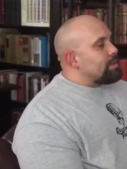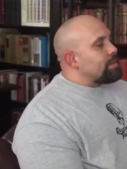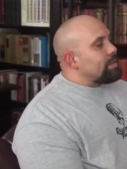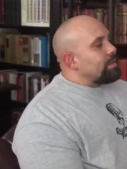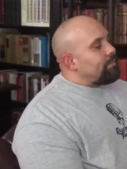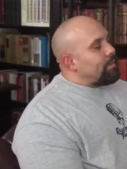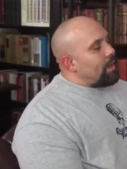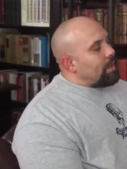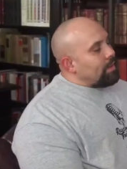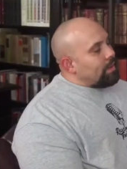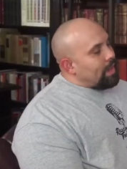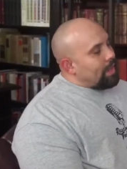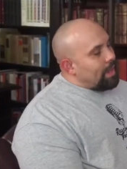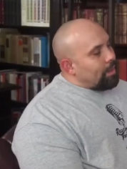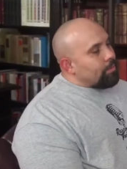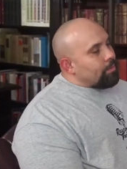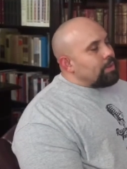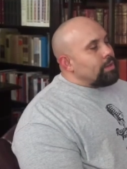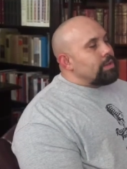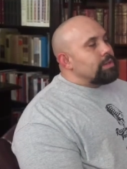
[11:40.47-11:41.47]
the
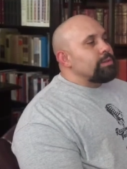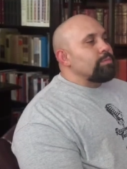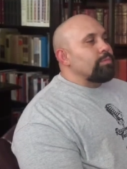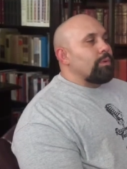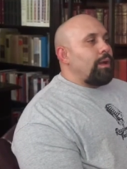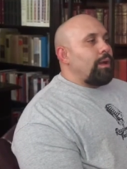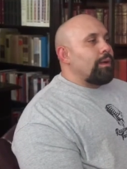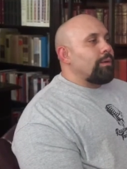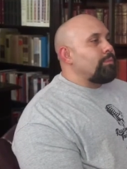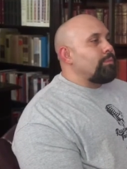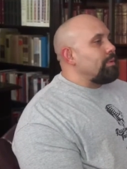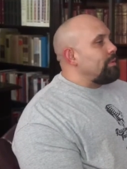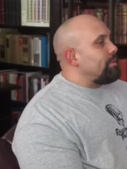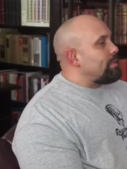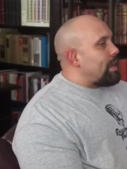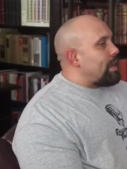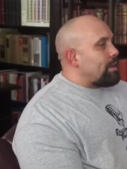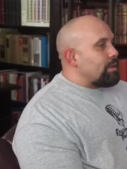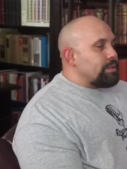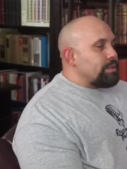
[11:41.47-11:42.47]
vicarious rock. We, mm-hmm.
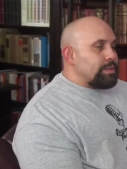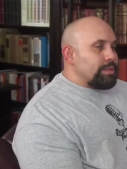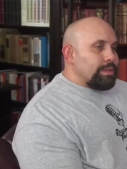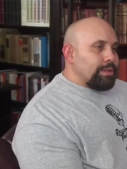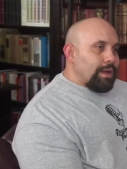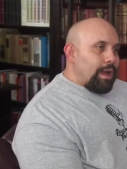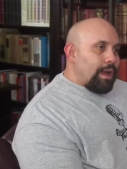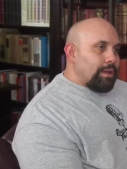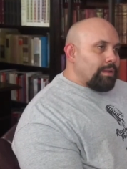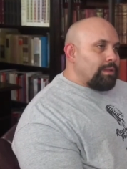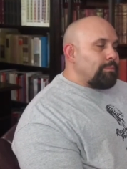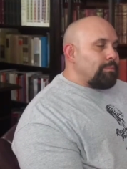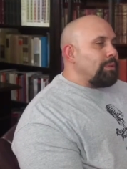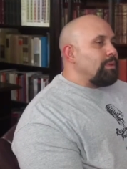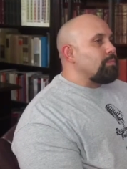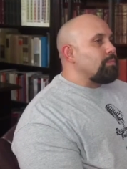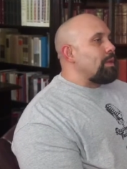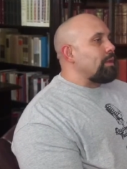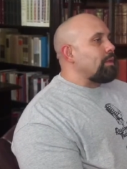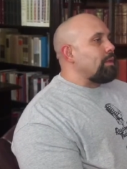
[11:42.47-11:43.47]
that has got to be
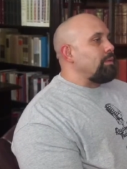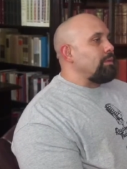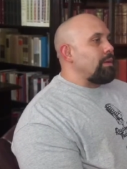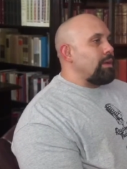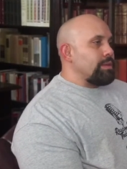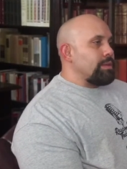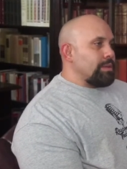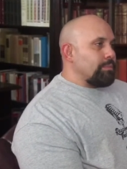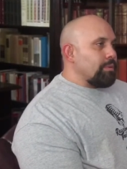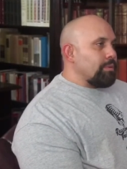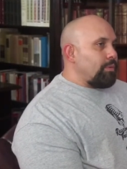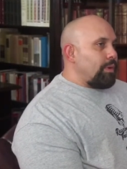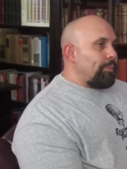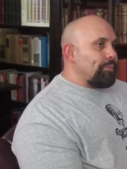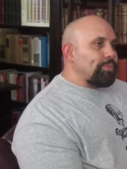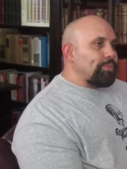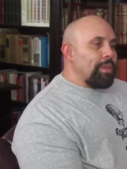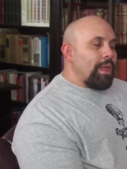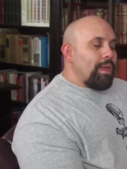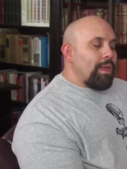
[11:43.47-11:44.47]
recognized. Number one,
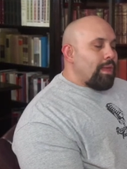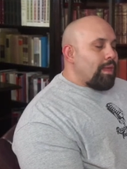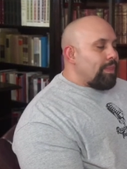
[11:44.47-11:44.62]
mm-hmm.